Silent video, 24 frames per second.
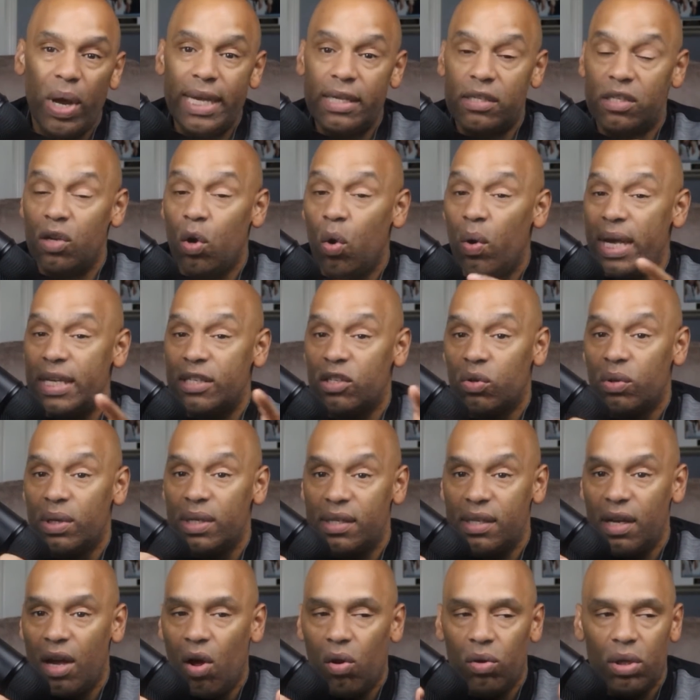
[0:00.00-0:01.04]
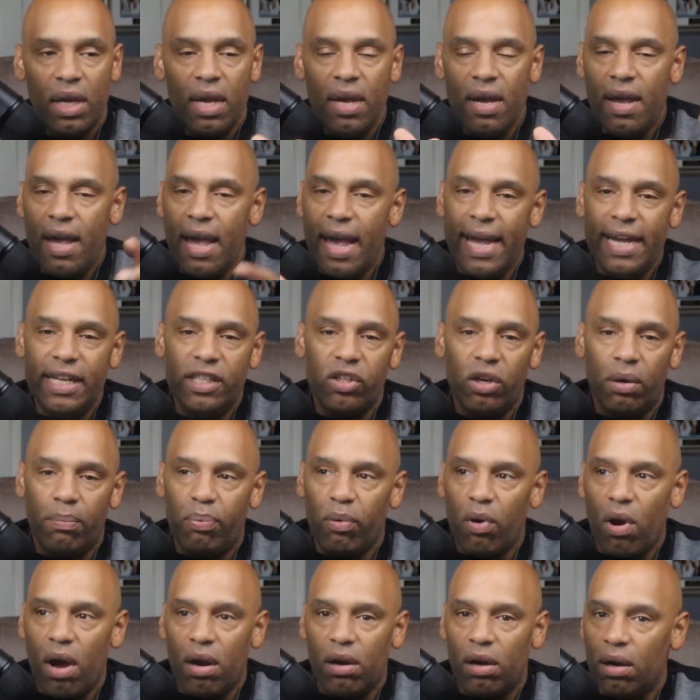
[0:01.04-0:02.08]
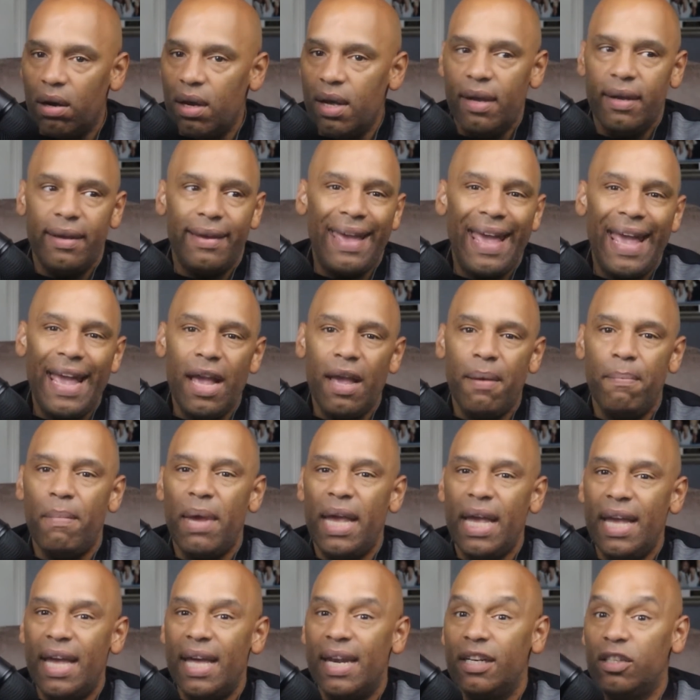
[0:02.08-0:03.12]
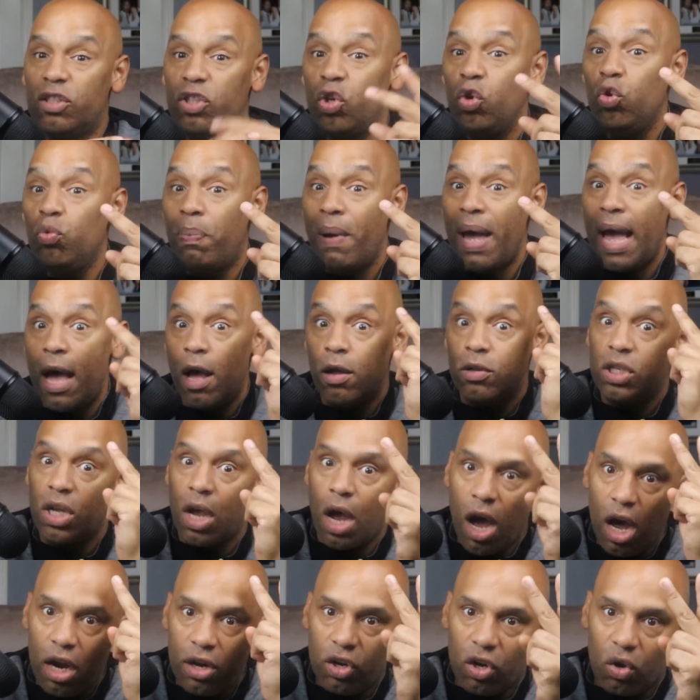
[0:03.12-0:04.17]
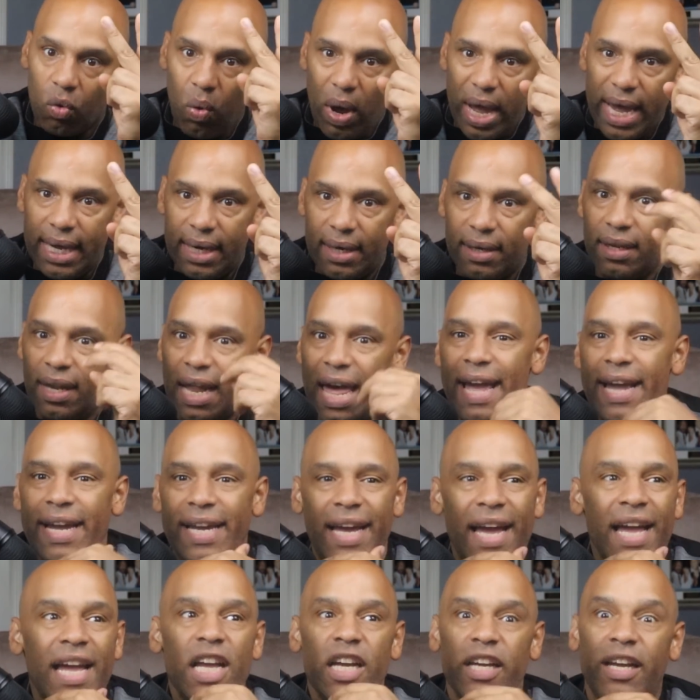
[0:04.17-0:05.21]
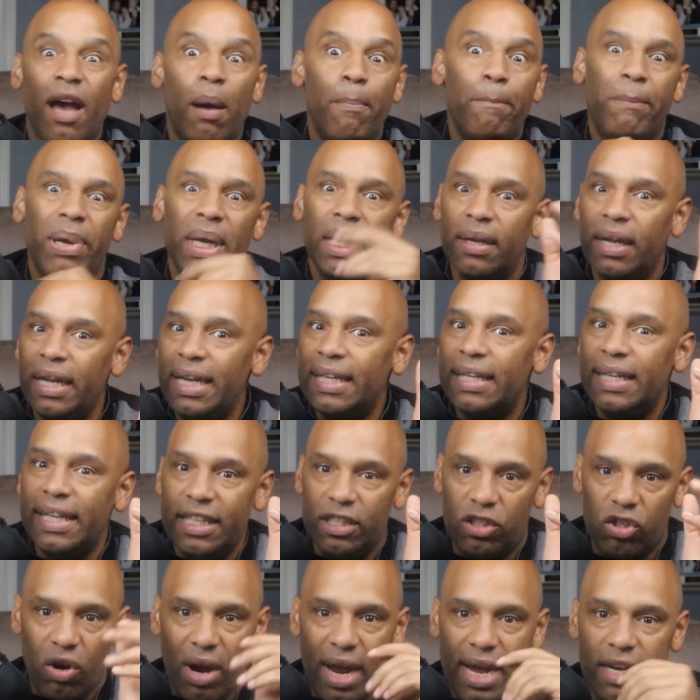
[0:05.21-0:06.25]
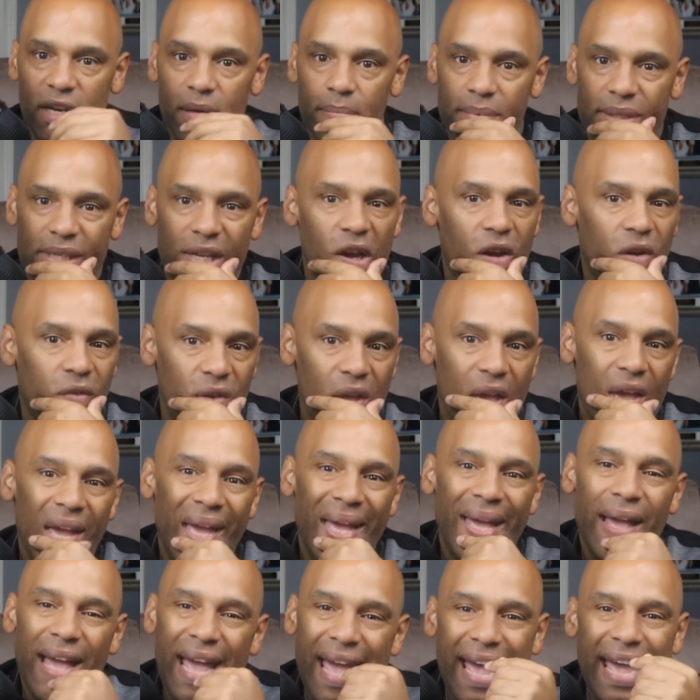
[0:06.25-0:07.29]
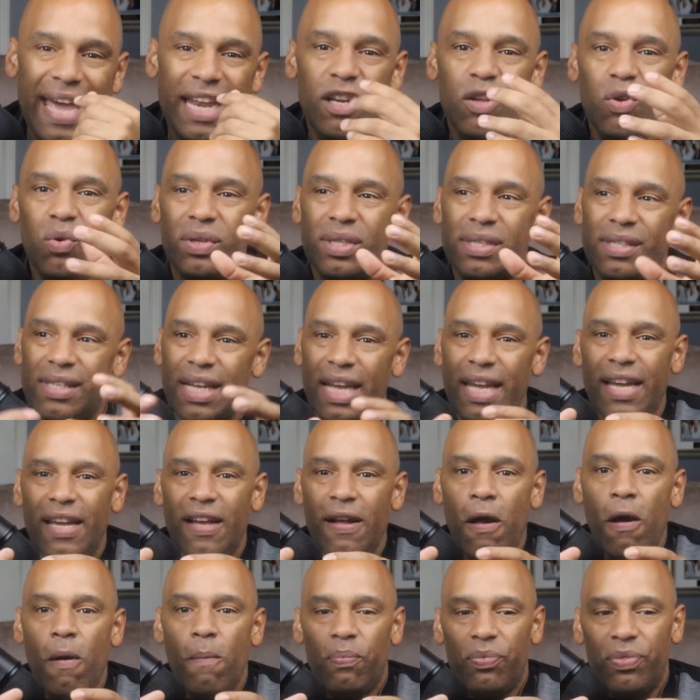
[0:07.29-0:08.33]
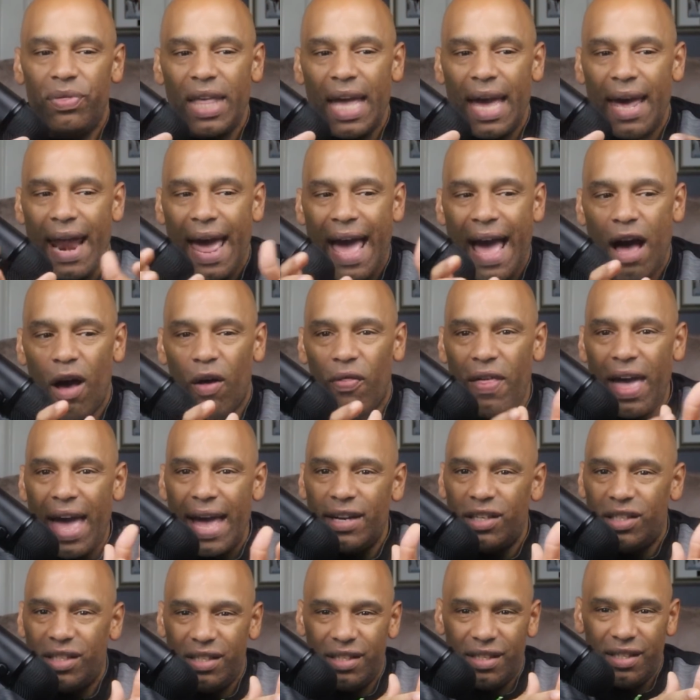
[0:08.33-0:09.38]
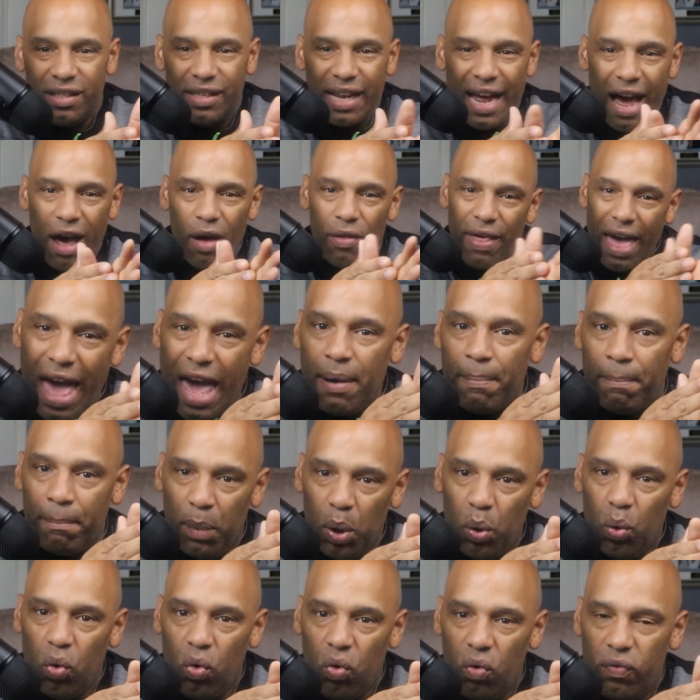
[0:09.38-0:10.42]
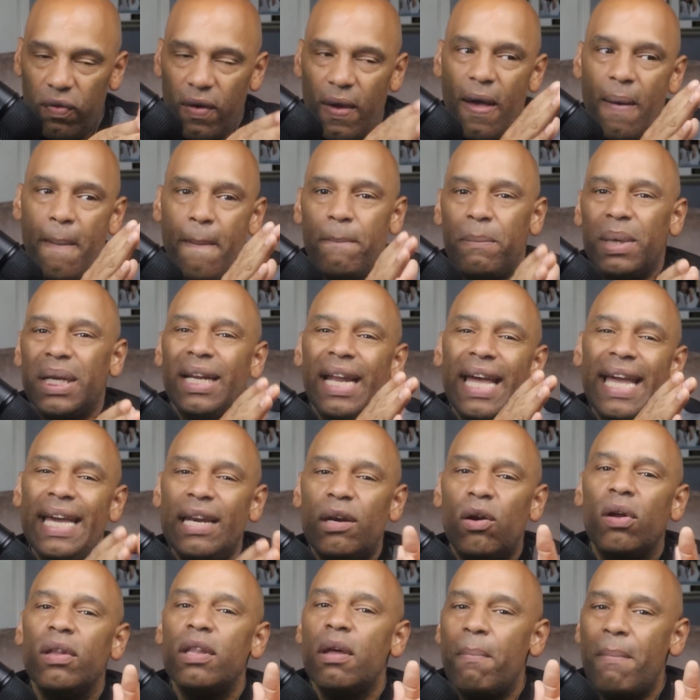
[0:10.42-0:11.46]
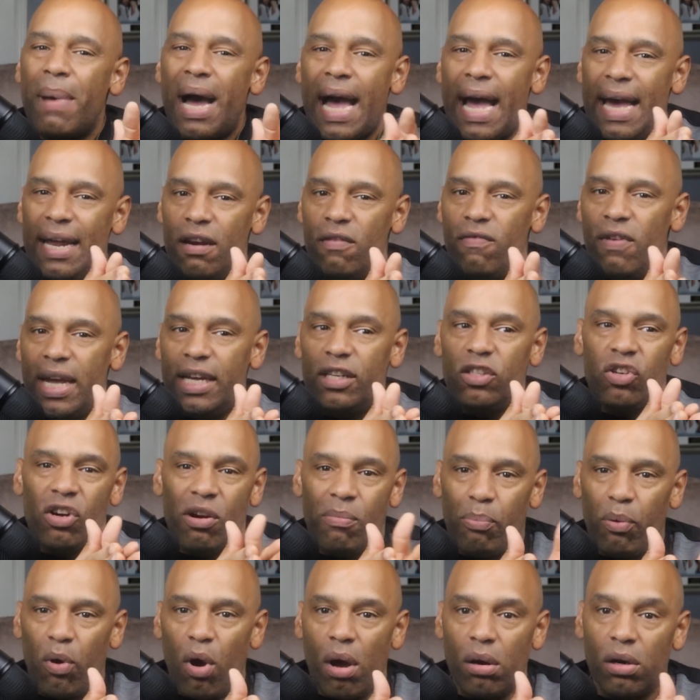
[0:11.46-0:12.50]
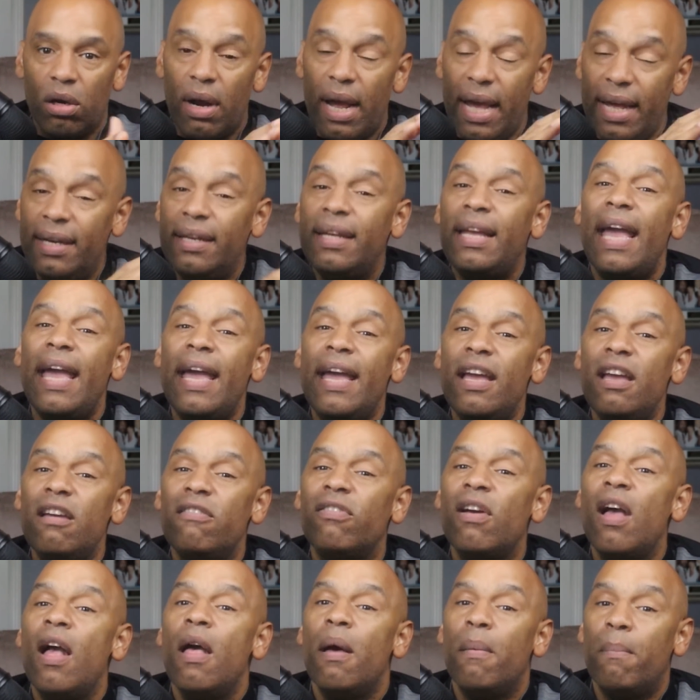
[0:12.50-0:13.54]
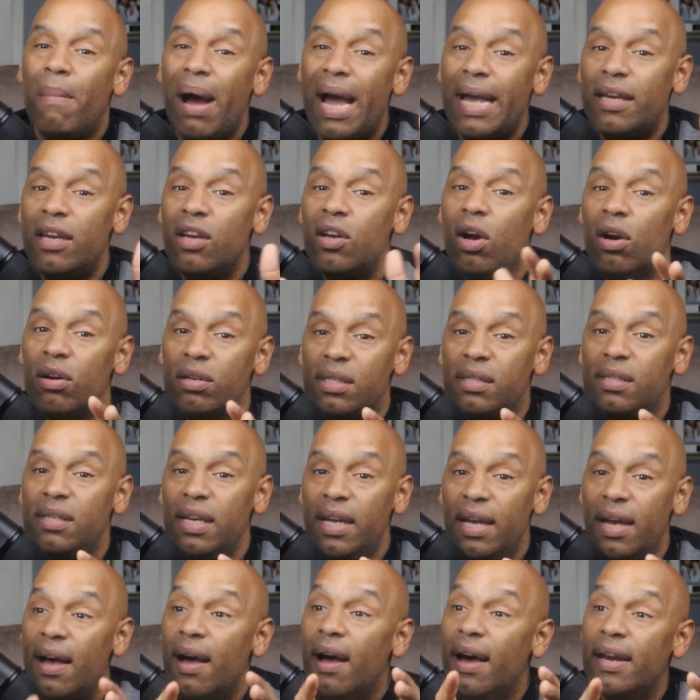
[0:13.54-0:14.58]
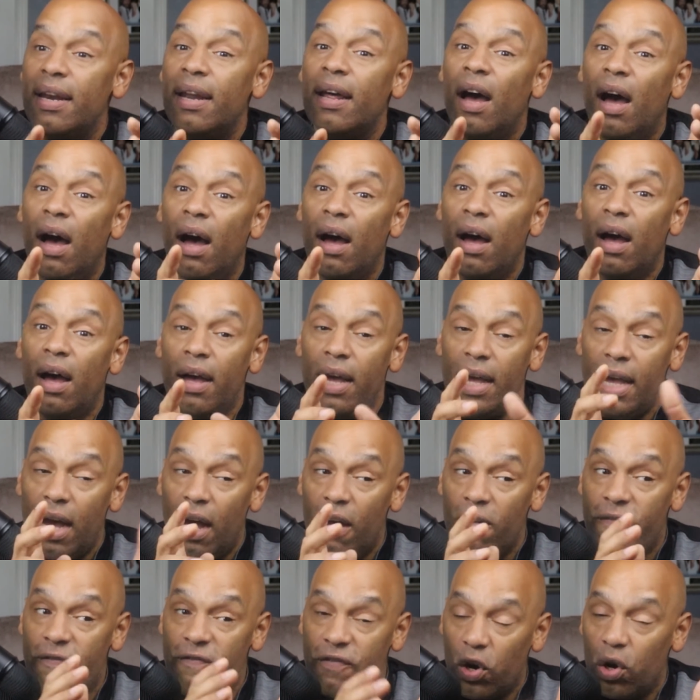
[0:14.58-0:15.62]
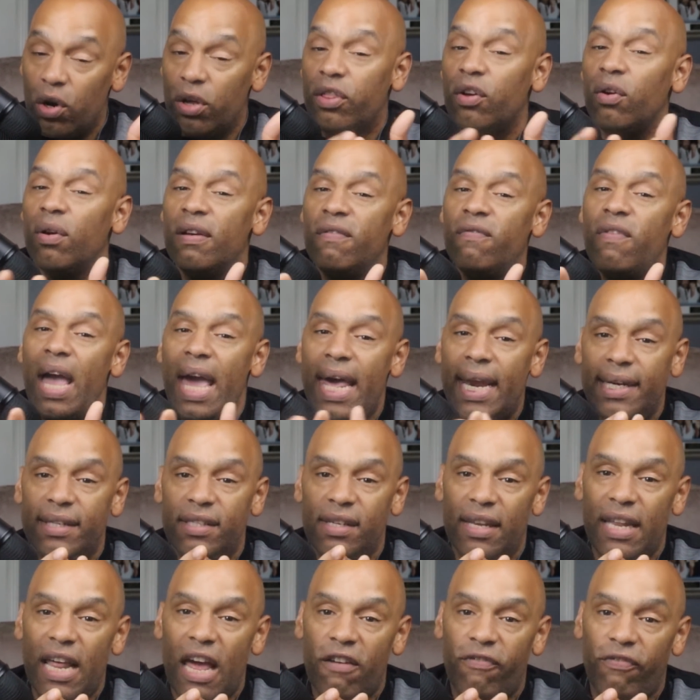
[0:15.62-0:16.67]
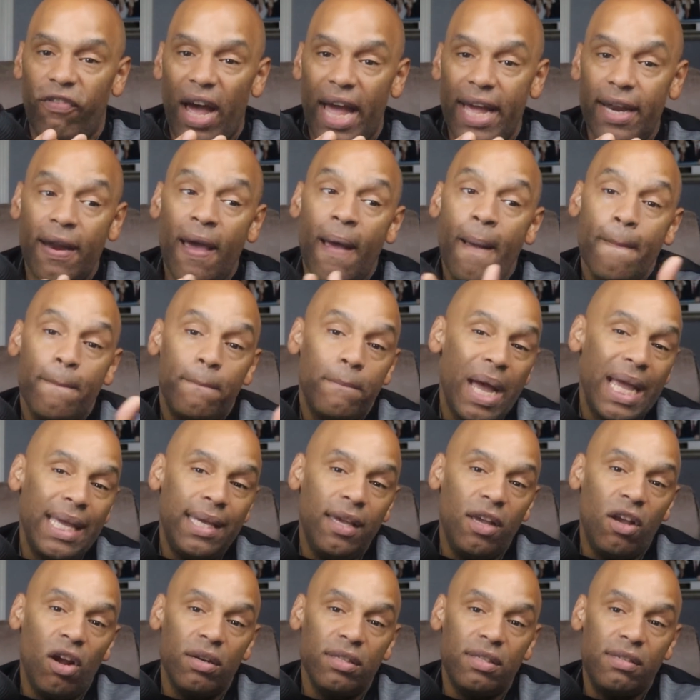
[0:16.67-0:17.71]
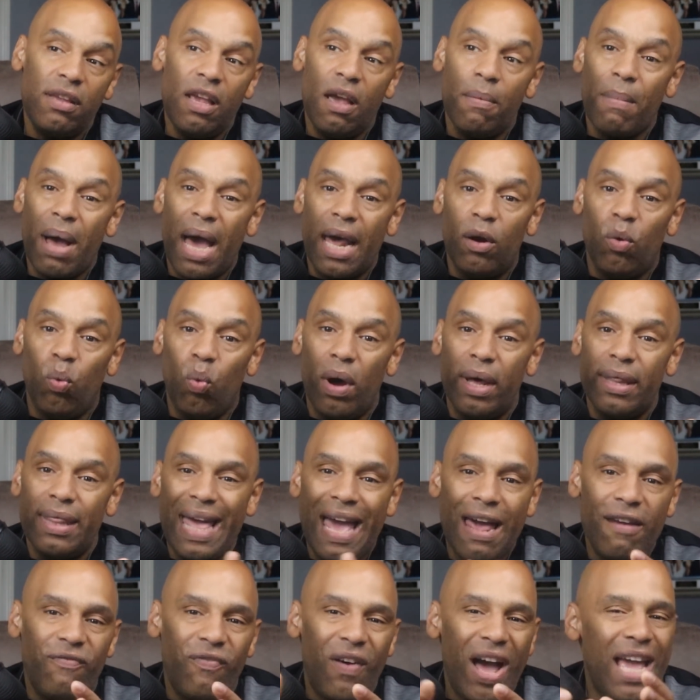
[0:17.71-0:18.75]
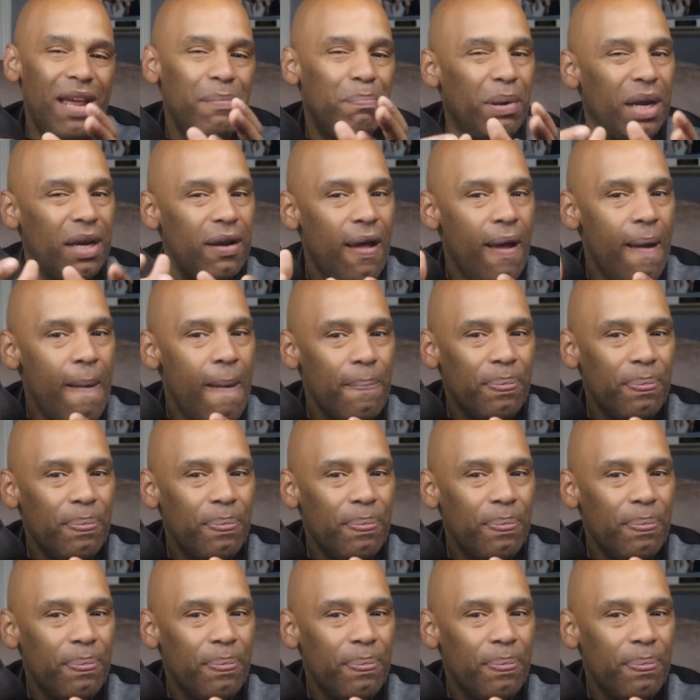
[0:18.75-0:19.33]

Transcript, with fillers: weight. So as a result, Adrien Broner came in two pounds underweight, like completely drained himself. And you see that how that how that move played on the mind of Adrien Broner and gave Mikey Garcia an, uh, a further advantage in that fight. Mikey Garcia might have won that fight, but